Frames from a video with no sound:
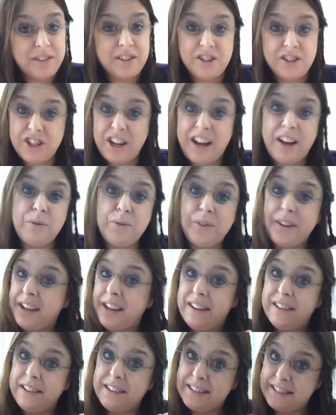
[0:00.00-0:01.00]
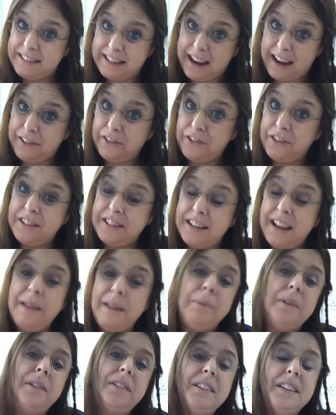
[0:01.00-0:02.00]
The child will hear stand on the
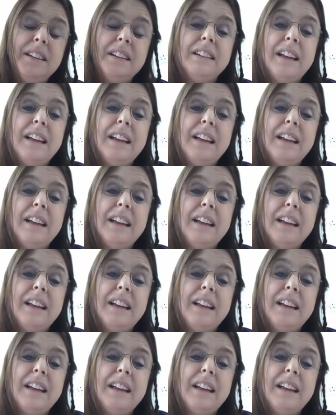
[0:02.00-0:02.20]
table,